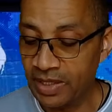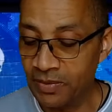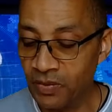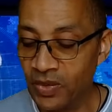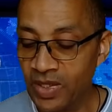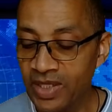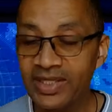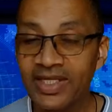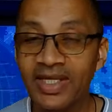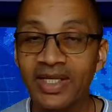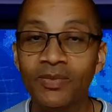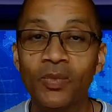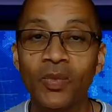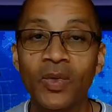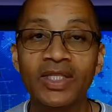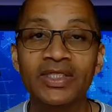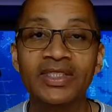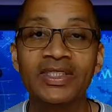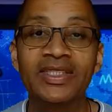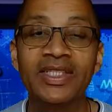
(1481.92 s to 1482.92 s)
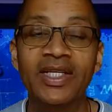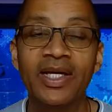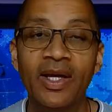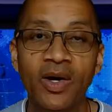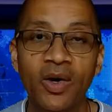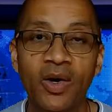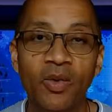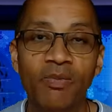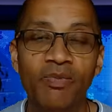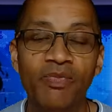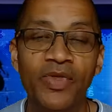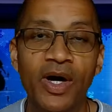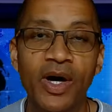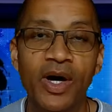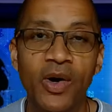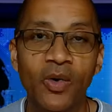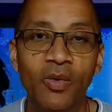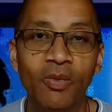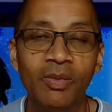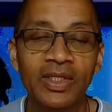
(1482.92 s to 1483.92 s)
Someone that wants to help
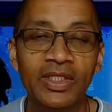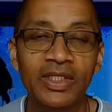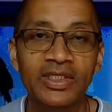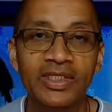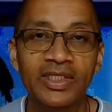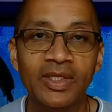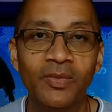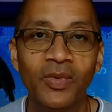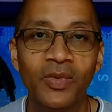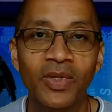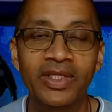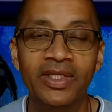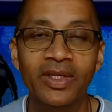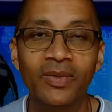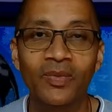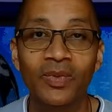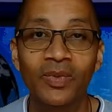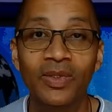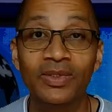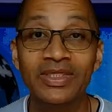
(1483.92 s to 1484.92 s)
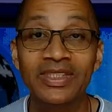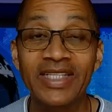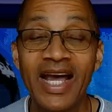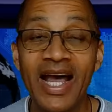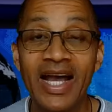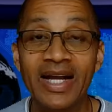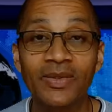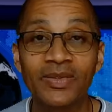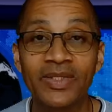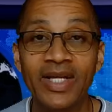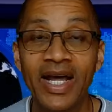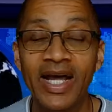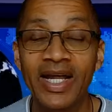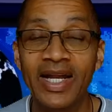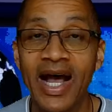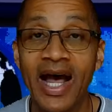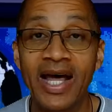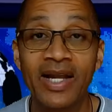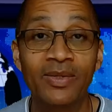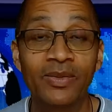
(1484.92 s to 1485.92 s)
the homeless, someone that will tackle
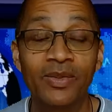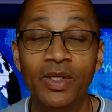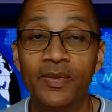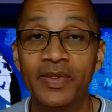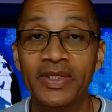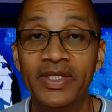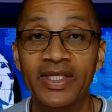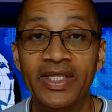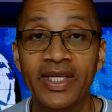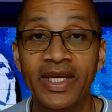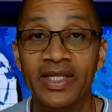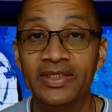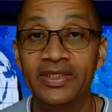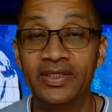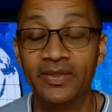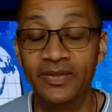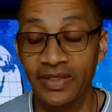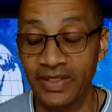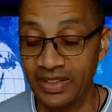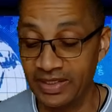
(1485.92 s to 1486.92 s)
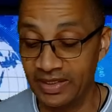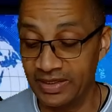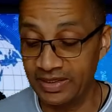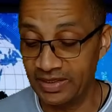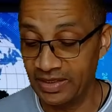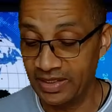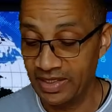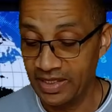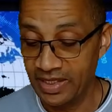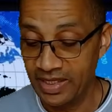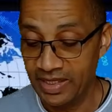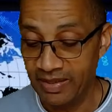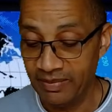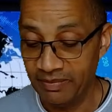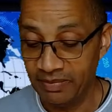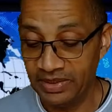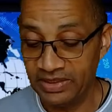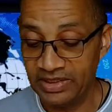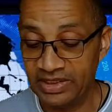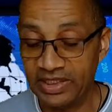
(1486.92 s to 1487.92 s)
that. I don't know what the answer is,
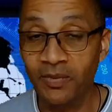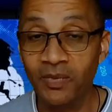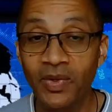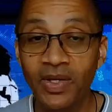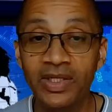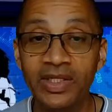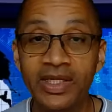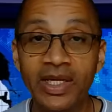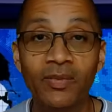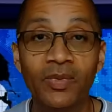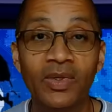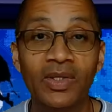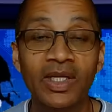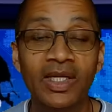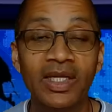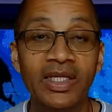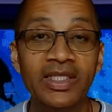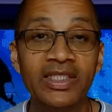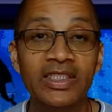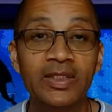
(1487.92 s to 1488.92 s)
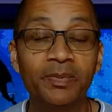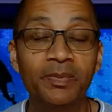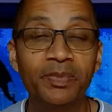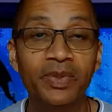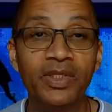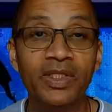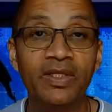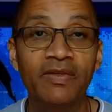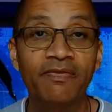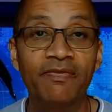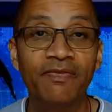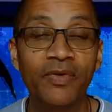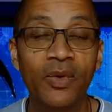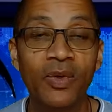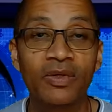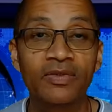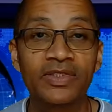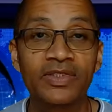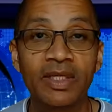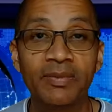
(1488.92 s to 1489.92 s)
but someone that will at least put
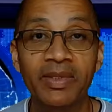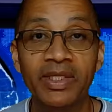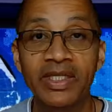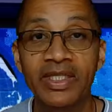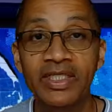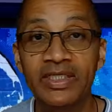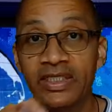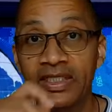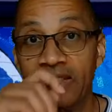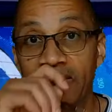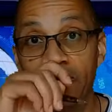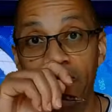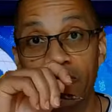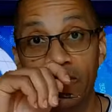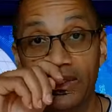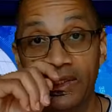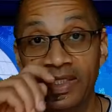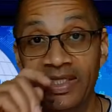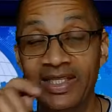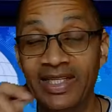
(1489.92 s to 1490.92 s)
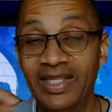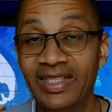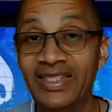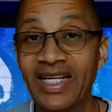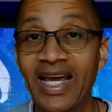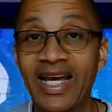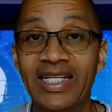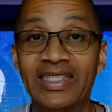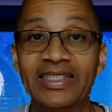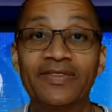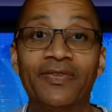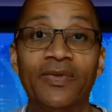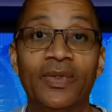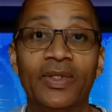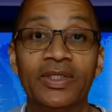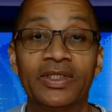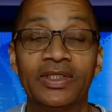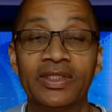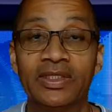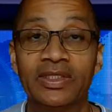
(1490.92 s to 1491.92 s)
forth some initiative, get a task
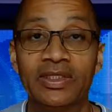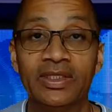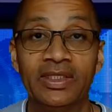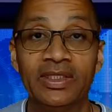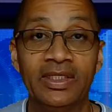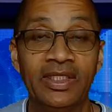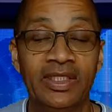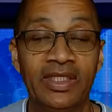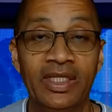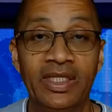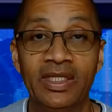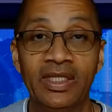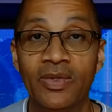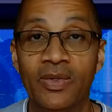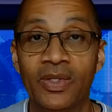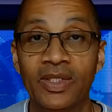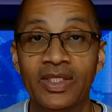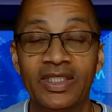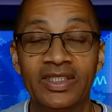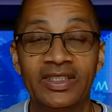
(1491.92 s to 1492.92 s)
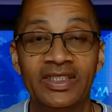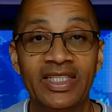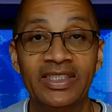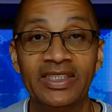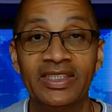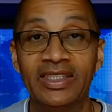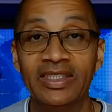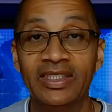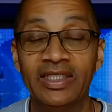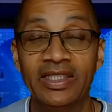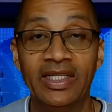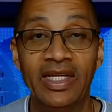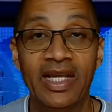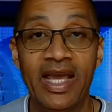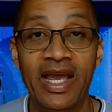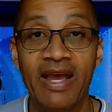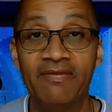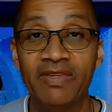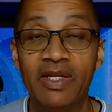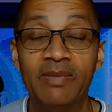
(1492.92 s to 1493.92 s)
force, get an organization
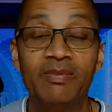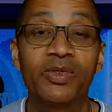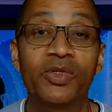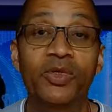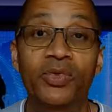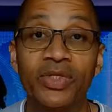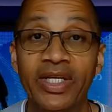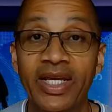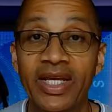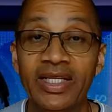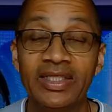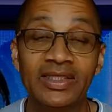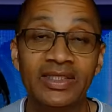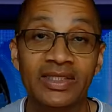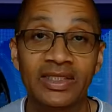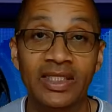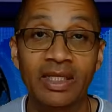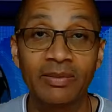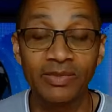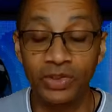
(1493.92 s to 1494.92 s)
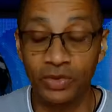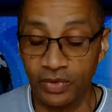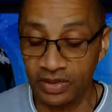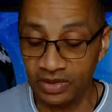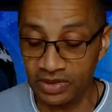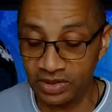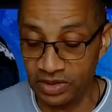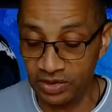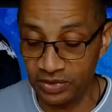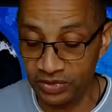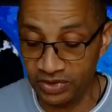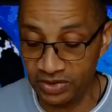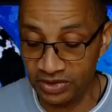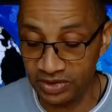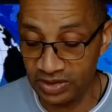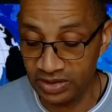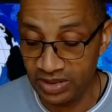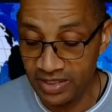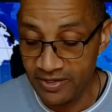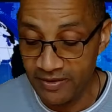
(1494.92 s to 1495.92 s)
and have them create some sort of
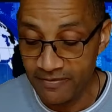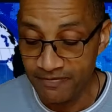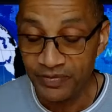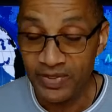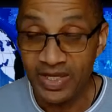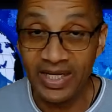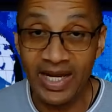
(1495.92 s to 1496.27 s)
solutions